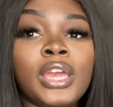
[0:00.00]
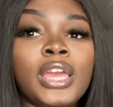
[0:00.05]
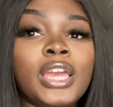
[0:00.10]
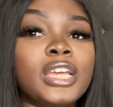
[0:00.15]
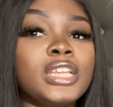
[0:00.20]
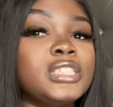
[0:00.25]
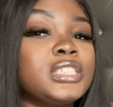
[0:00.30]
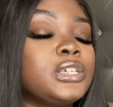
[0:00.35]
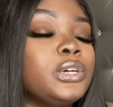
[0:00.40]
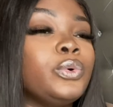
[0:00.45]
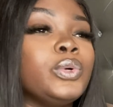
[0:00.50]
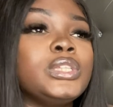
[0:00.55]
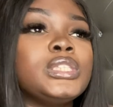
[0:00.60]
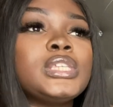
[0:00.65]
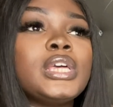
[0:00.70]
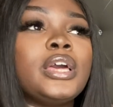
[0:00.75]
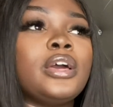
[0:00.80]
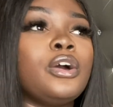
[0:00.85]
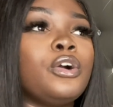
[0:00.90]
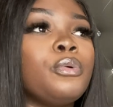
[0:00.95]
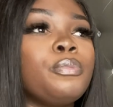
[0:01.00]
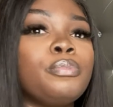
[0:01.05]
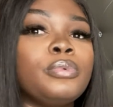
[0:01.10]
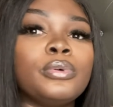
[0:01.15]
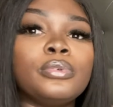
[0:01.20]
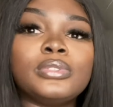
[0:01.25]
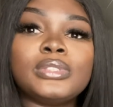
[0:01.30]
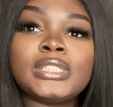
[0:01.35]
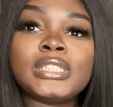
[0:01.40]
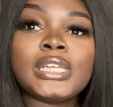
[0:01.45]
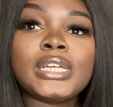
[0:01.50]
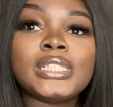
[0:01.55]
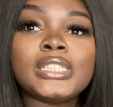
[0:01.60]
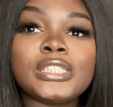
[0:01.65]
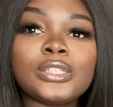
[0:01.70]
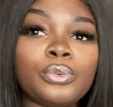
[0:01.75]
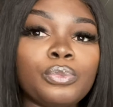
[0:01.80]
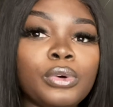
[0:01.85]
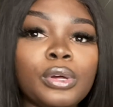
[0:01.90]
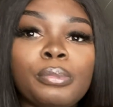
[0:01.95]
It's going to help tons
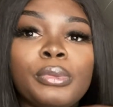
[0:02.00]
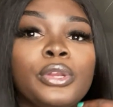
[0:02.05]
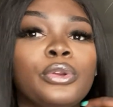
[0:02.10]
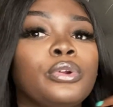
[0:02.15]
of women